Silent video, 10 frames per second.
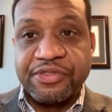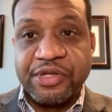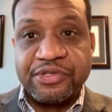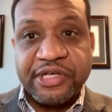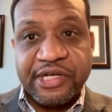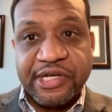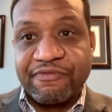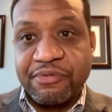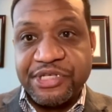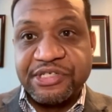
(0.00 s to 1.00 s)
those that come
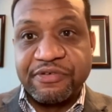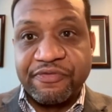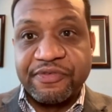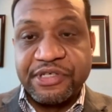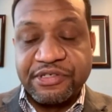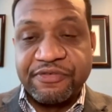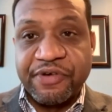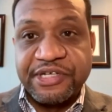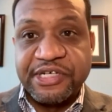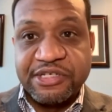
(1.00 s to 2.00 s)
from disenf-
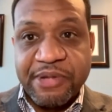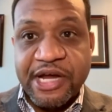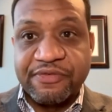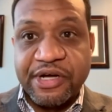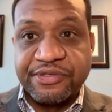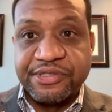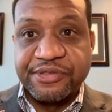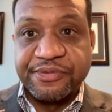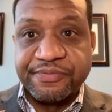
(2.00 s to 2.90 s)
disenfranchised backgrounds?